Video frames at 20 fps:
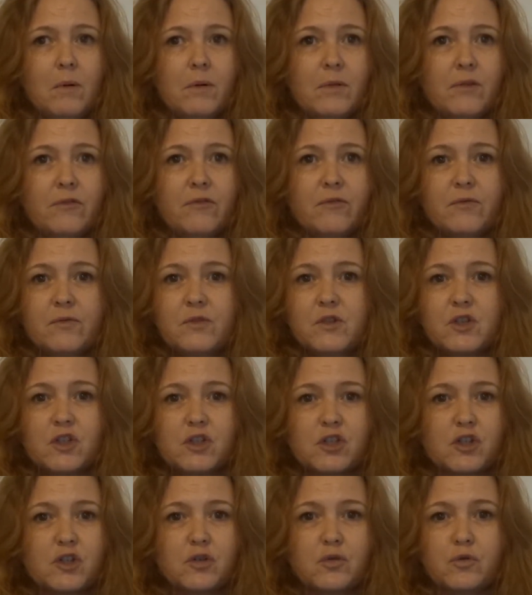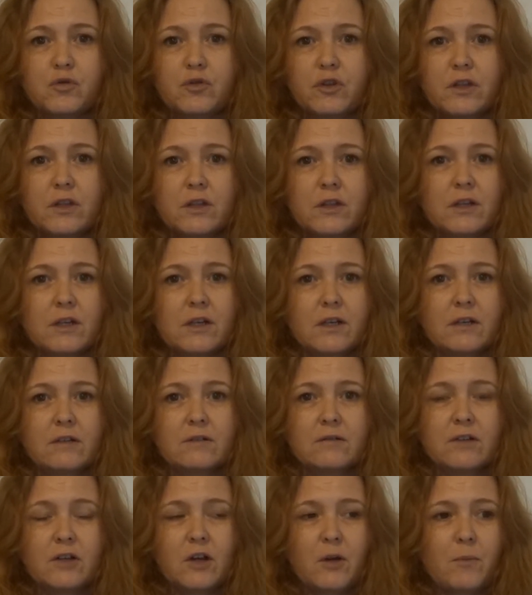the, the children that,
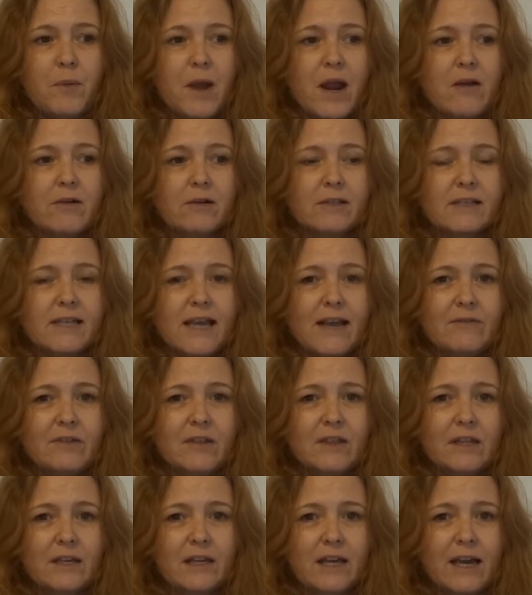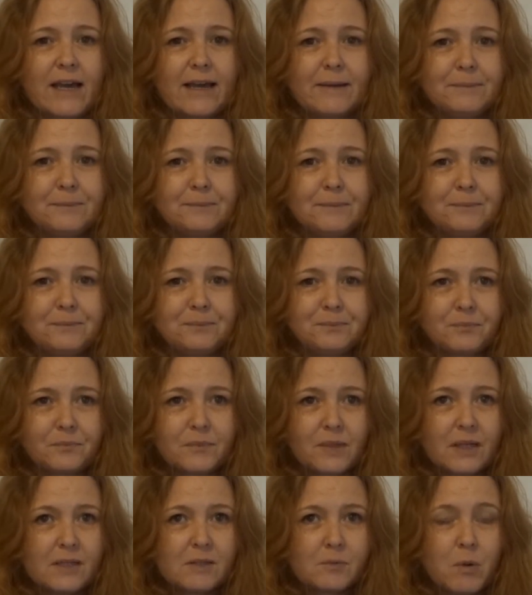you know, parents have in the game.
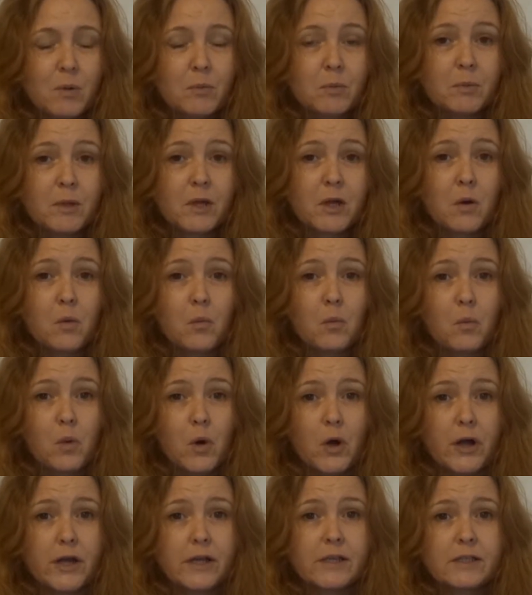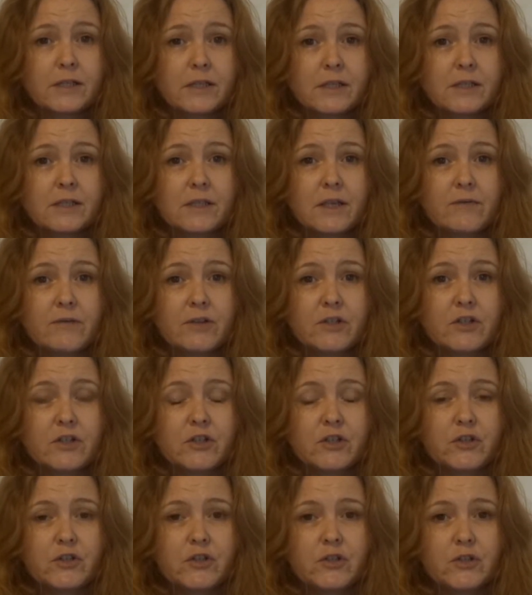It's probably gotten worse since they've
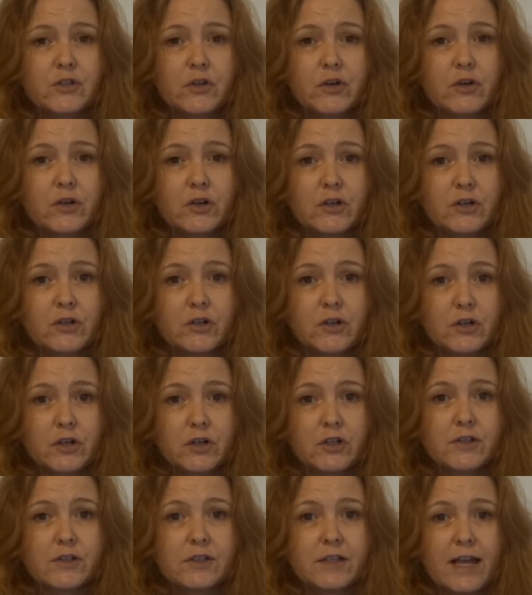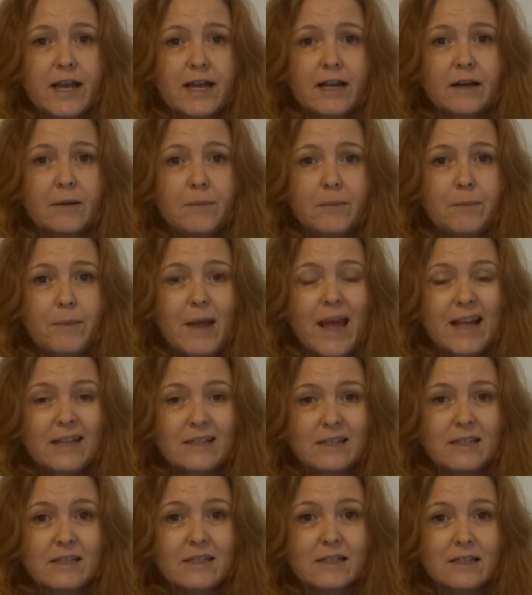introduced top toddlers and
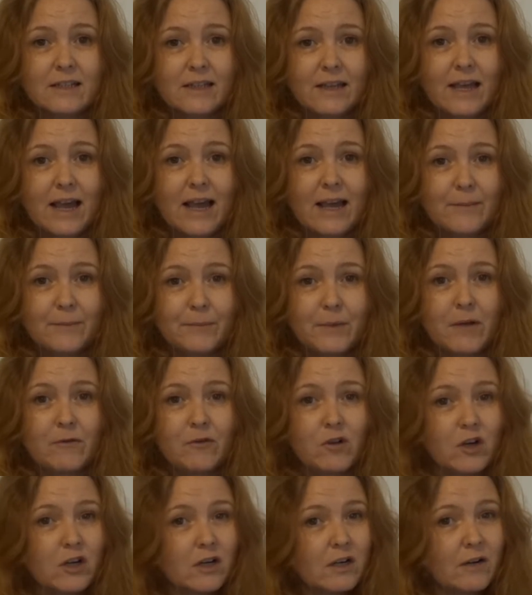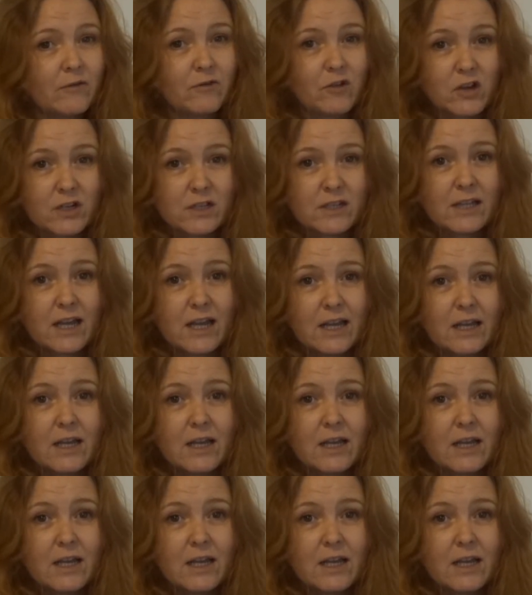pets into the game. I've got I've got to say